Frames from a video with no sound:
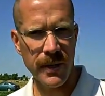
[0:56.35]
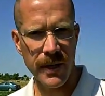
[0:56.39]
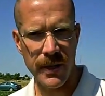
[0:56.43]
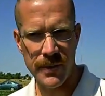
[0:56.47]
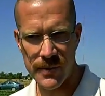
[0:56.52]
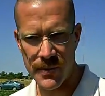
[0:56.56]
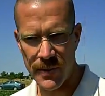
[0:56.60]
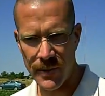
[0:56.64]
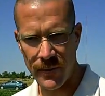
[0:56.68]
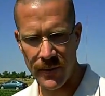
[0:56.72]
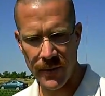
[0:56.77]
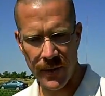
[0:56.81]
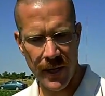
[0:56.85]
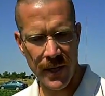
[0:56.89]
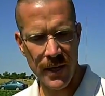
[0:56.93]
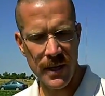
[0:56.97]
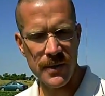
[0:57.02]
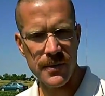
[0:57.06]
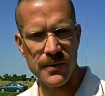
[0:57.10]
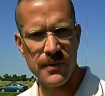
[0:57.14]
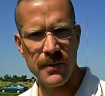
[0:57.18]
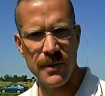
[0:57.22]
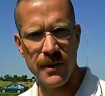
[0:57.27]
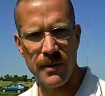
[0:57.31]
as in the
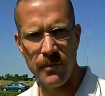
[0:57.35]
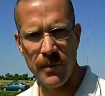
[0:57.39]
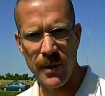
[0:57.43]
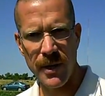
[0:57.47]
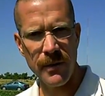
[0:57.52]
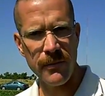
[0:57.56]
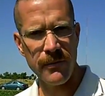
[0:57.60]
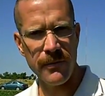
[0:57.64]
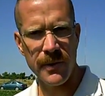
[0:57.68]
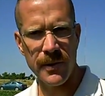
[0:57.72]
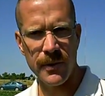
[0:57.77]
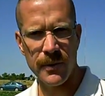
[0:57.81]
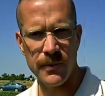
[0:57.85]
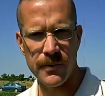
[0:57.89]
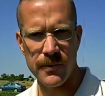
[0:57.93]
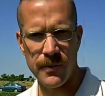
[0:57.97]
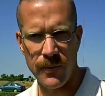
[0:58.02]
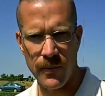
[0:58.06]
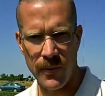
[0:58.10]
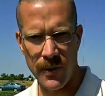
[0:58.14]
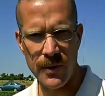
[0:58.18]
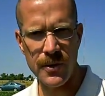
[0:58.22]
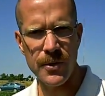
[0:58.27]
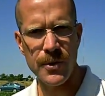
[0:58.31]
case in many fields
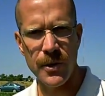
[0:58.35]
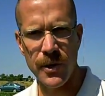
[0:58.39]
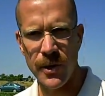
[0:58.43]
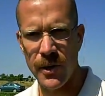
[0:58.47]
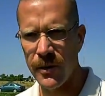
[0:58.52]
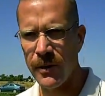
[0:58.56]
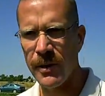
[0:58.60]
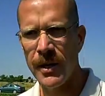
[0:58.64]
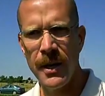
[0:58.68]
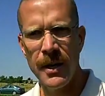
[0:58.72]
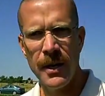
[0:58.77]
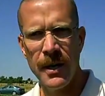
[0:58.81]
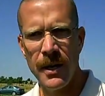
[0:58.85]
this year,